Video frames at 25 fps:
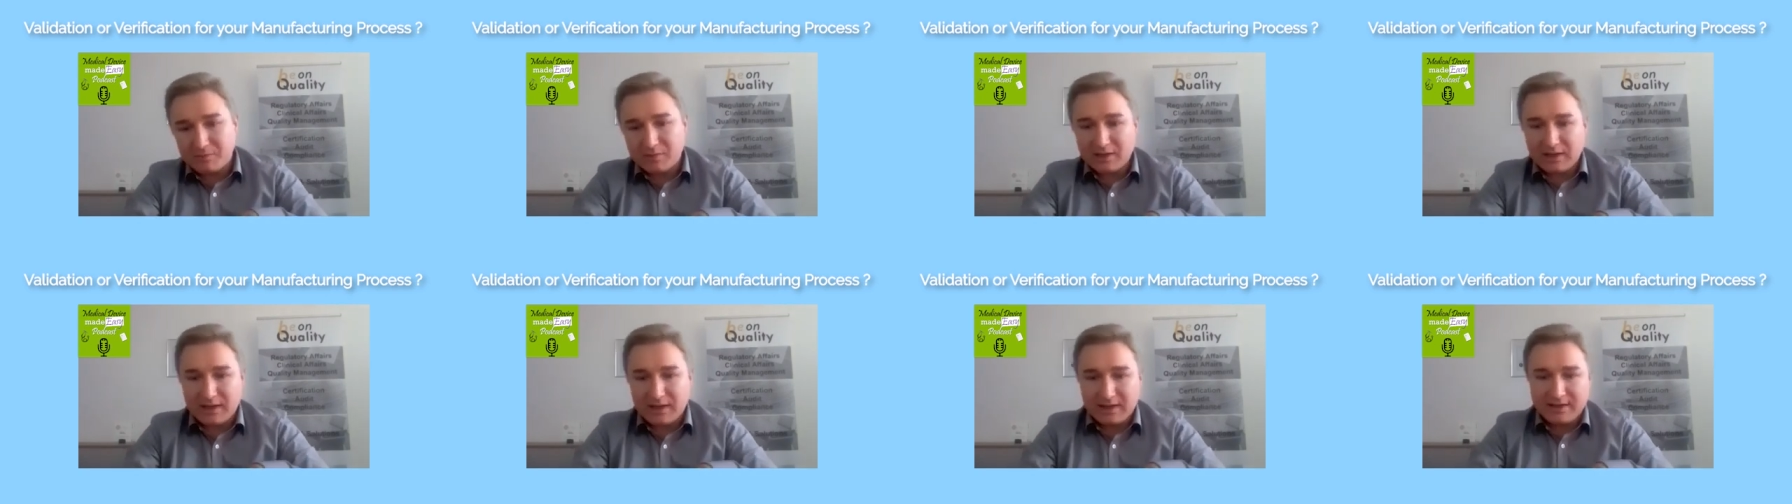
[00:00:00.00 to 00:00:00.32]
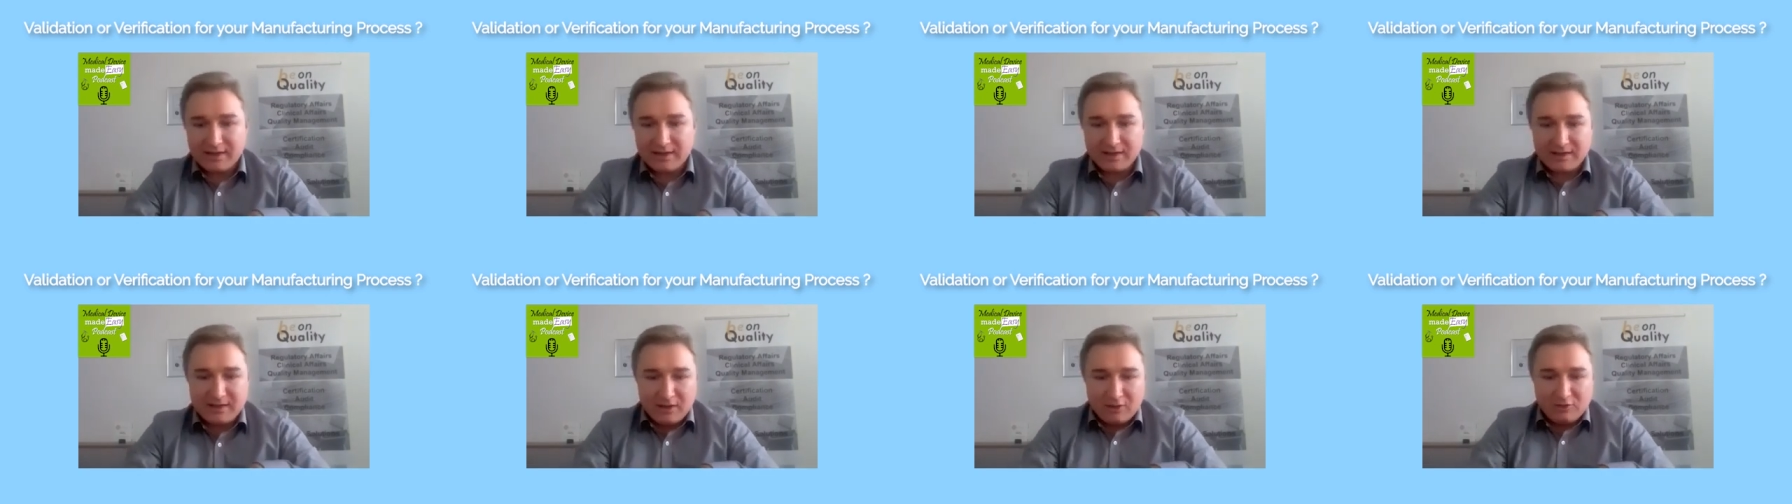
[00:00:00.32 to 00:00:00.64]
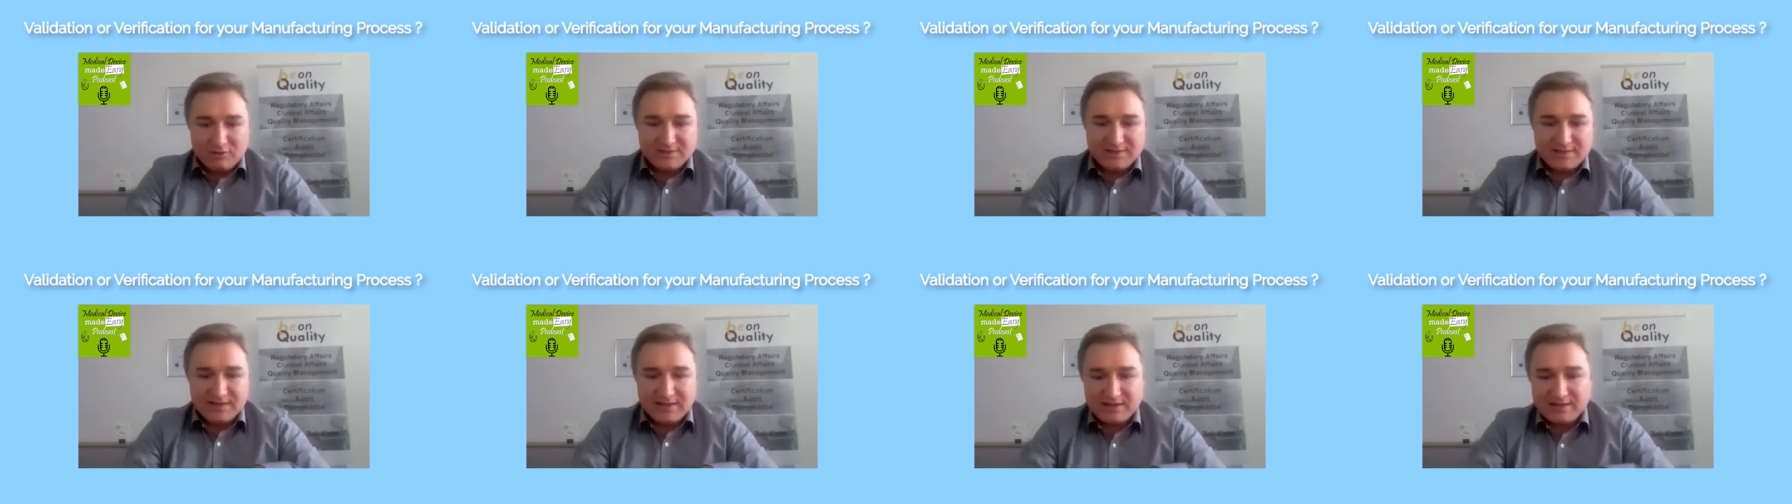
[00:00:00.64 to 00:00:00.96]
I can
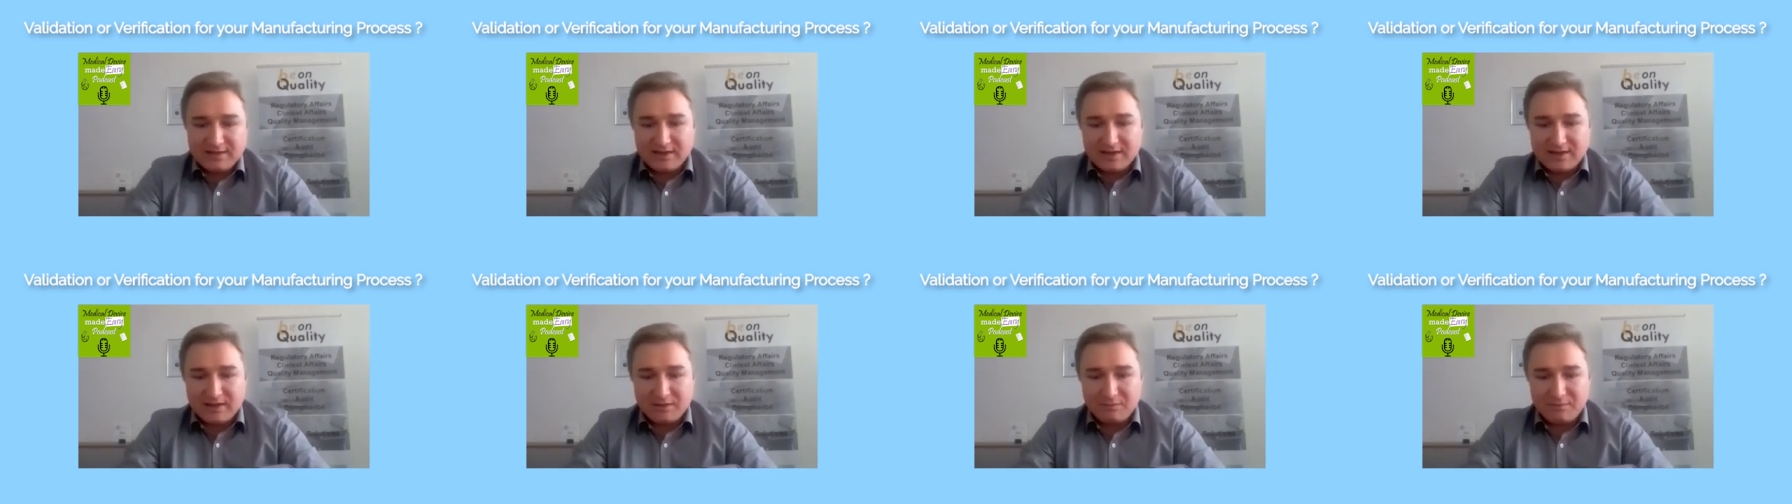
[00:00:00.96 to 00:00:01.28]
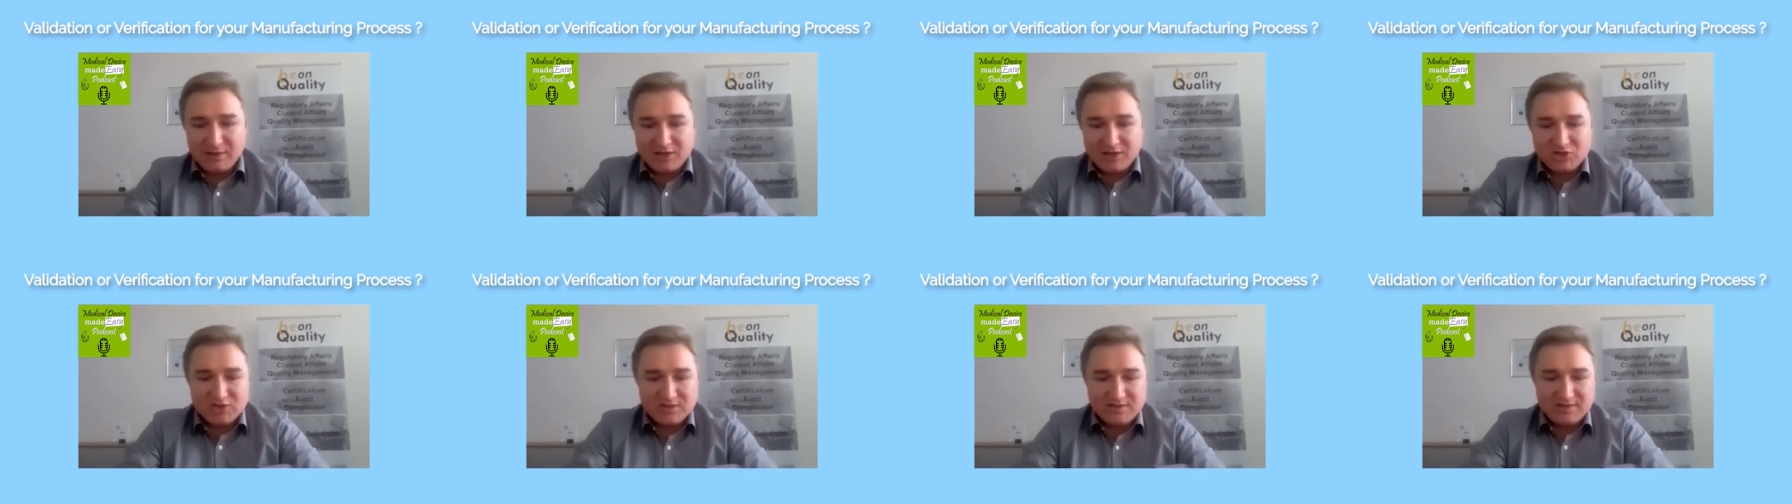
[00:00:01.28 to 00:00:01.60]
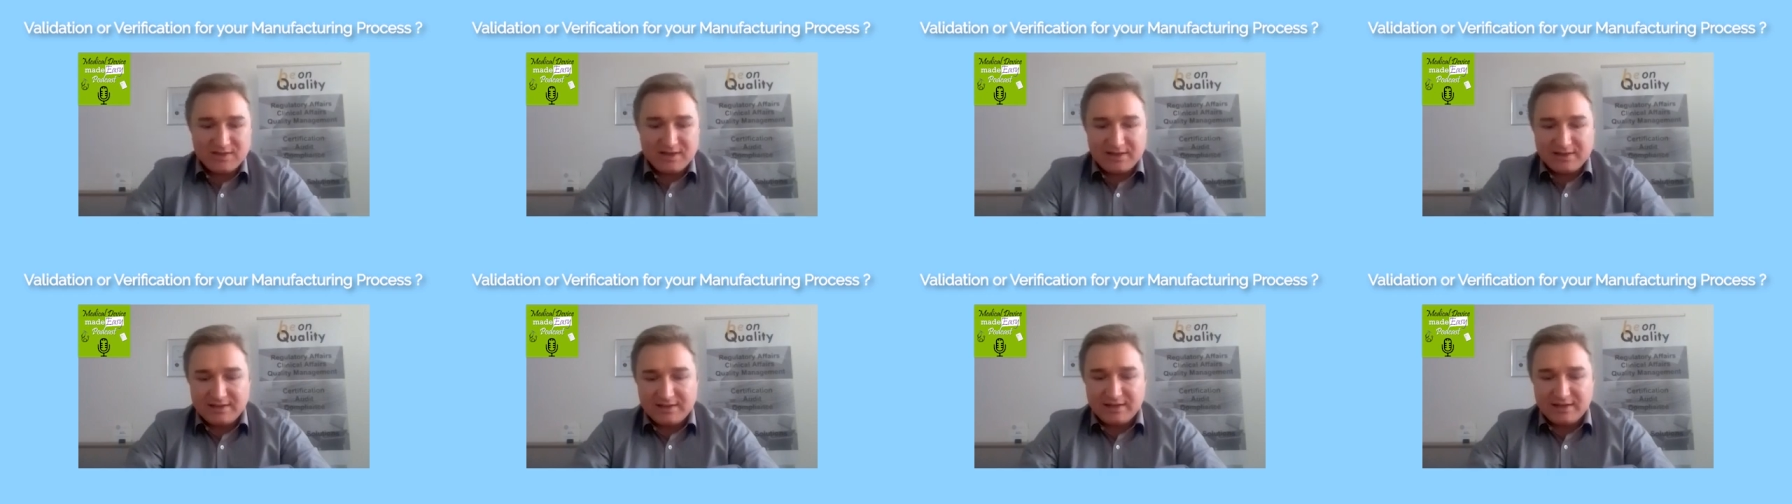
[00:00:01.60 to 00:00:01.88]
count that, I can measure that,